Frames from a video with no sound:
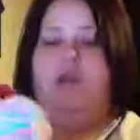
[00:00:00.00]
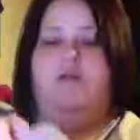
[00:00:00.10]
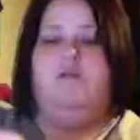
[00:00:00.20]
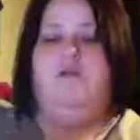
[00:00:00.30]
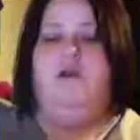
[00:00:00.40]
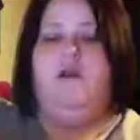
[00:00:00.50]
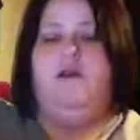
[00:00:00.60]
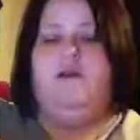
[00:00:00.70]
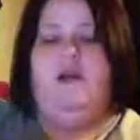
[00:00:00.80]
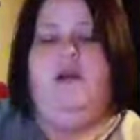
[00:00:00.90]
I don't
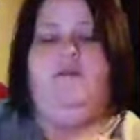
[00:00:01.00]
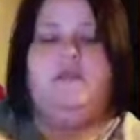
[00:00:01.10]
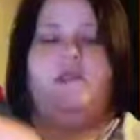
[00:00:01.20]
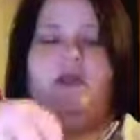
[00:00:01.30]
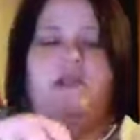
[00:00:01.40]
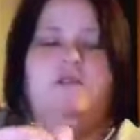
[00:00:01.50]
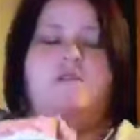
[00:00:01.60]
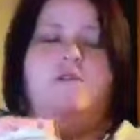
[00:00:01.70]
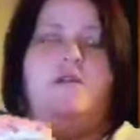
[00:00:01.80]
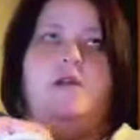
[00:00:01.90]
have a size
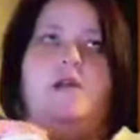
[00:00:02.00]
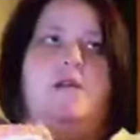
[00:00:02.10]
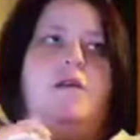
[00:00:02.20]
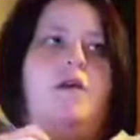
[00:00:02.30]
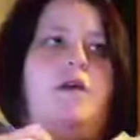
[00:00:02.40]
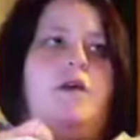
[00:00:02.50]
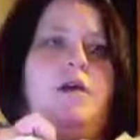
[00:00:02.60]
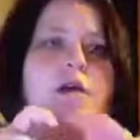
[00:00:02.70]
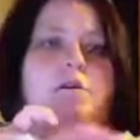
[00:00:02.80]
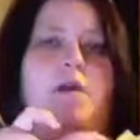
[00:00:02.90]
3
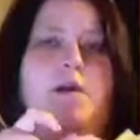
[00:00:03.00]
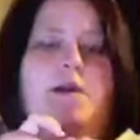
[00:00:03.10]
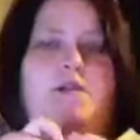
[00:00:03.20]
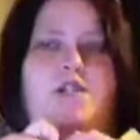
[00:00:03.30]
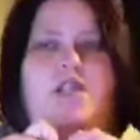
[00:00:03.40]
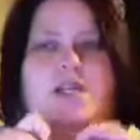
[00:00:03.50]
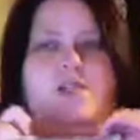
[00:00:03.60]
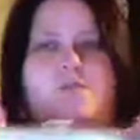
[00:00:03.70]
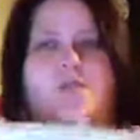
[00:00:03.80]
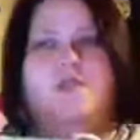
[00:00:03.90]
in my
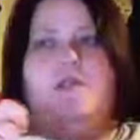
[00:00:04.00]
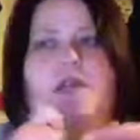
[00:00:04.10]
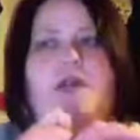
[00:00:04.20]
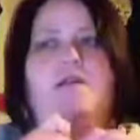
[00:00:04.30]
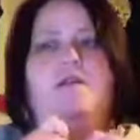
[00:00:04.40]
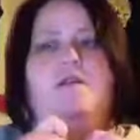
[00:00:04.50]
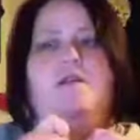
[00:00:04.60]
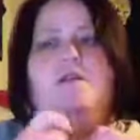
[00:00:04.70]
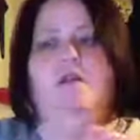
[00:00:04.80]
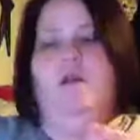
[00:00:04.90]
interchangeable set.
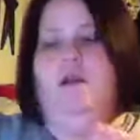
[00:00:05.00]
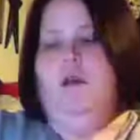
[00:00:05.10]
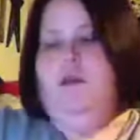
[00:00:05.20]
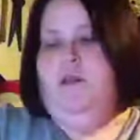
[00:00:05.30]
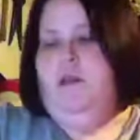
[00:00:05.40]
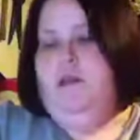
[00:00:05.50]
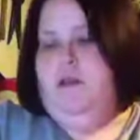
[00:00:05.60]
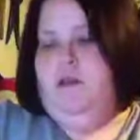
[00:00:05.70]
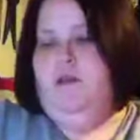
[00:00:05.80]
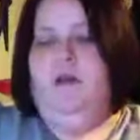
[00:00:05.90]

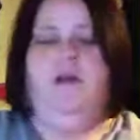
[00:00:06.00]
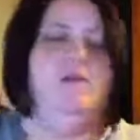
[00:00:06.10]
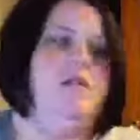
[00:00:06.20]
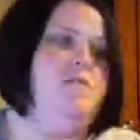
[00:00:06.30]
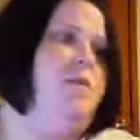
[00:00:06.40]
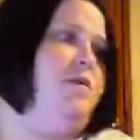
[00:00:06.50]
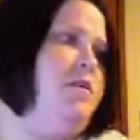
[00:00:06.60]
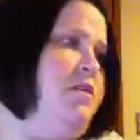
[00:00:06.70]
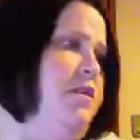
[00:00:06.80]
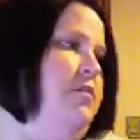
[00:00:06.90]
The
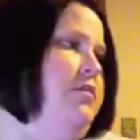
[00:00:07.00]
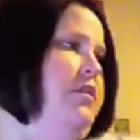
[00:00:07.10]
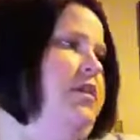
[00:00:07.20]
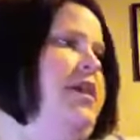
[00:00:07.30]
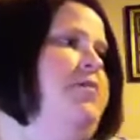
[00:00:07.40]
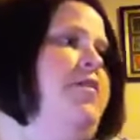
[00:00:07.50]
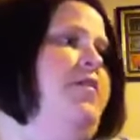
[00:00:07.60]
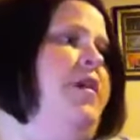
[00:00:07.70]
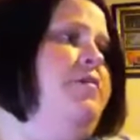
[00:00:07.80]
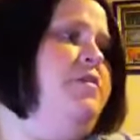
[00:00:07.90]
smallest needle that came in
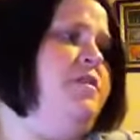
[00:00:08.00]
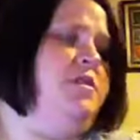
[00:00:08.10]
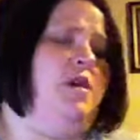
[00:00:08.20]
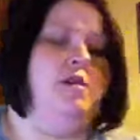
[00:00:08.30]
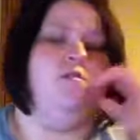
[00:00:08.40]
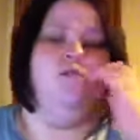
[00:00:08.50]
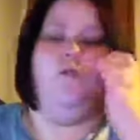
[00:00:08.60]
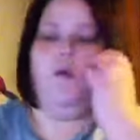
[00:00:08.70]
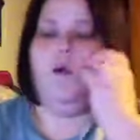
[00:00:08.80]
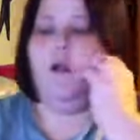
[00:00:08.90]
that was a size
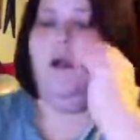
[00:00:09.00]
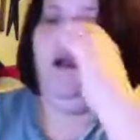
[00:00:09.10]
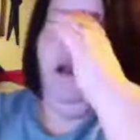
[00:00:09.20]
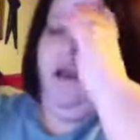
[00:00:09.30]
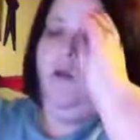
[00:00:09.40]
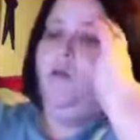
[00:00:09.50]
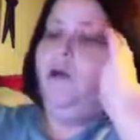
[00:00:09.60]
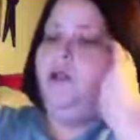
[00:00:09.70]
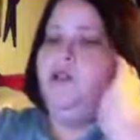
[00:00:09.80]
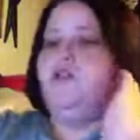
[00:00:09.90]
4,
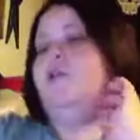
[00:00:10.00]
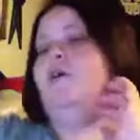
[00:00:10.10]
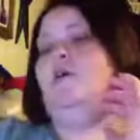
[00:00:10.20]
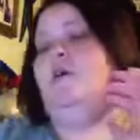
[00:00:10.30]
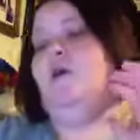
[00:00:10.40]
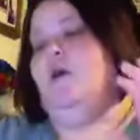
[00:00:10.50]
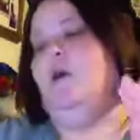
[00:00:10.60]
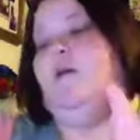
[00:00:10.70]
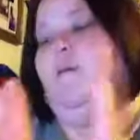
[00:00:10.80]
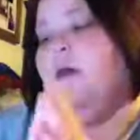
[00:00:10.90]
which
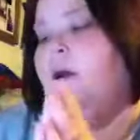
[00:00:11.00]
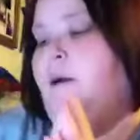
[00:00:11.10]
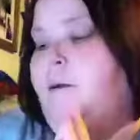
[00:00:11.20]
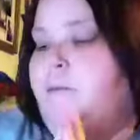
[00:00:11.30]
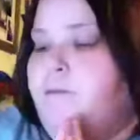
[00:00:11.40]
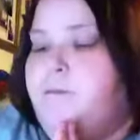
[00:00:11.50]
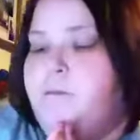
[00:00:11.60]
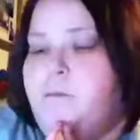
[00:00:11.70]
to